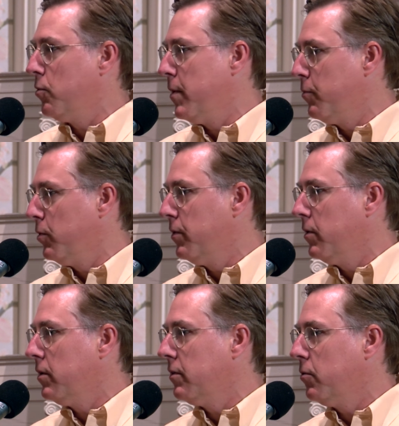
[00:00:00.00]
Remember
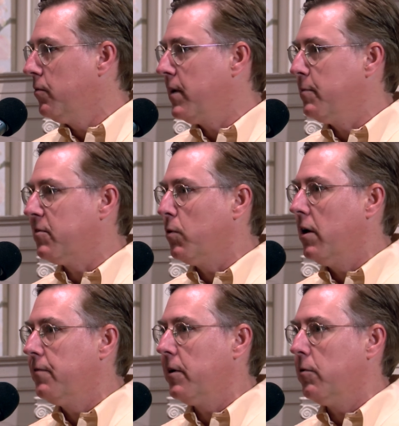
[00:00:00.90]
the, in the famous
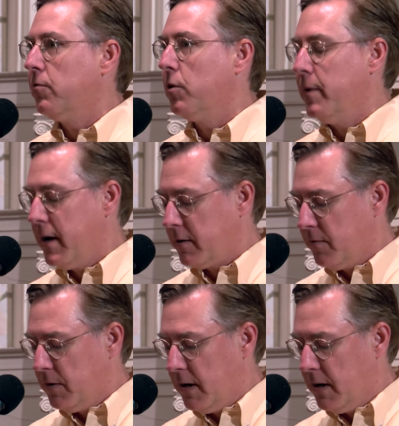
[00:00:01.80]
Welfare Reform Act of